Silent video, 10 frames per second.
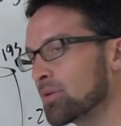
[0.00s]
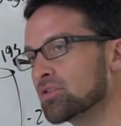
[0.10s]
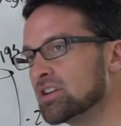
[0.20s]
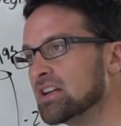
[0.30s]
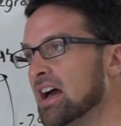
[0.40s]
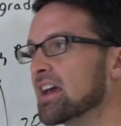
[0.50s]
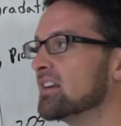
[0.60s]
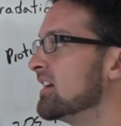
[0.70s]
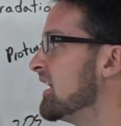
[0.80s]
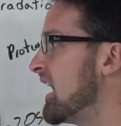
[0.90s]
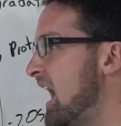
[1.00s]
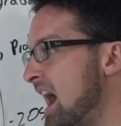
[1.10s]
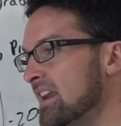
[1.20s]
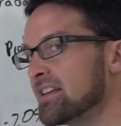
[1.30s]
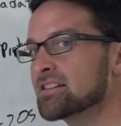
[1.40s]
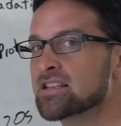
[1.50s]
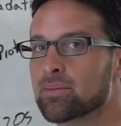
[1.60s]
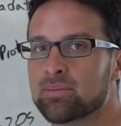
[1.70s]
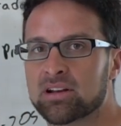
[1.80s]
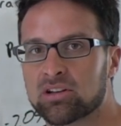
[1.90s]
protein diet, adding in
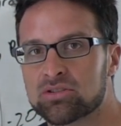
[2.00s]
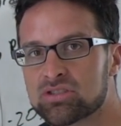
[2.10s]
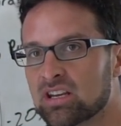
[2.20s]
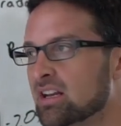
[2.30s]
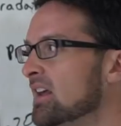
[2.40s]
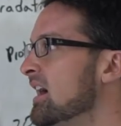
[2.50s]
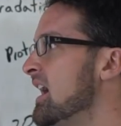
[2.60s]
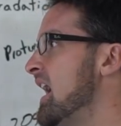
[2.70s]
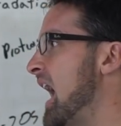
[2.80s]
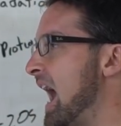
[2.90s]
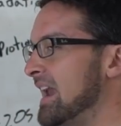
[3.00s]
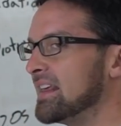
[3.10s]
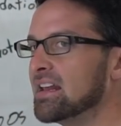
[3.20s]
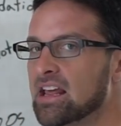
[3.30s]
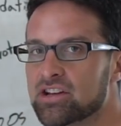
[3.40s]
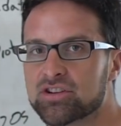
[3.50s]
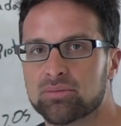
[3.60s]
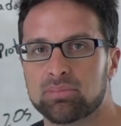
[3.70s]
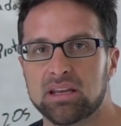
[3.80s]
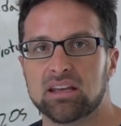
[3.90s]
supplemental leucine, adding in H
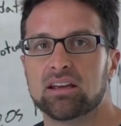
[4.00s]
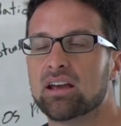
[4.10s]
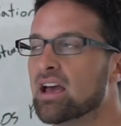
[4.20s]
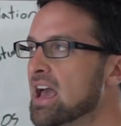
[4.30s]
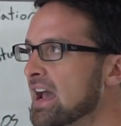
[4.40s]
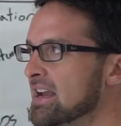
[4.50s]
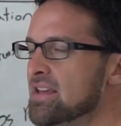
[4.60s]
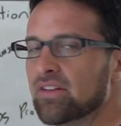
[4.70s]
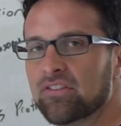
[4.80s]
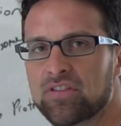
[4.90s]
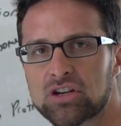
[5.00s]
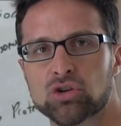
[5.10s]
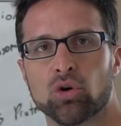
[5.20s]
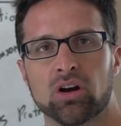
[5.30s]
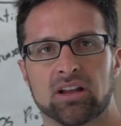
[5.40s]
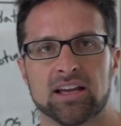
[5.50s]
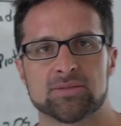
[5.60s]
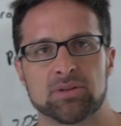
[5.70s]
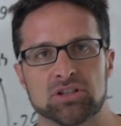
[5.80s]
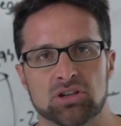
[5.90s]
M B, and even fish oil
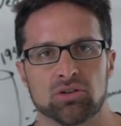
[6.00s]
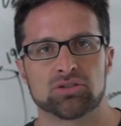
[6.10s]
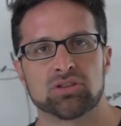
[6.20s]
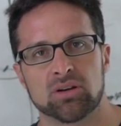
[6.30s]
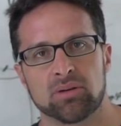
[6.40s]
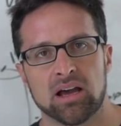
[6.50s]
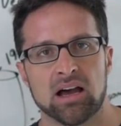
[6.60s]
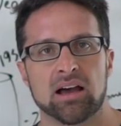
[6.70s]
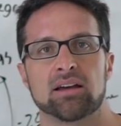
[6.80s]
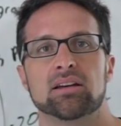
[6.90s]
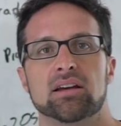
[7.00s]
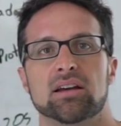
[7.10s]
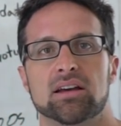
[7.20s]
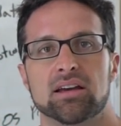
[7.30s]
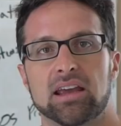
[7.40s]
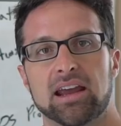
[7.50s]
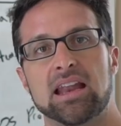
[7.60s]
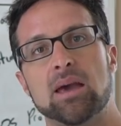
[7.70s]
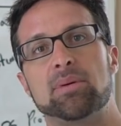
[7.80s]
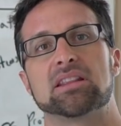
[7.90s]
has been shown to uh,
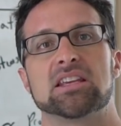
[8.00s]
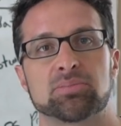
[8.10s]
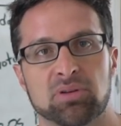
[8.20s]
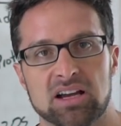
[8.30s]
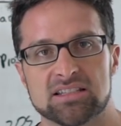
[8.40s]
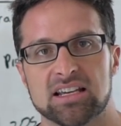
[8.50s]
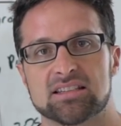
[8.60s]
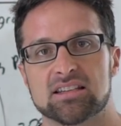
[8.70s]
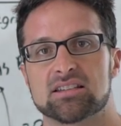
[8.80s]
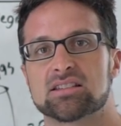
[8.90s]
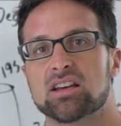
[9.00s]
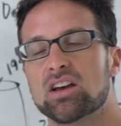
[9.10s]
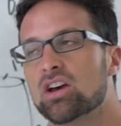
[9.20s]
inhibit these processes.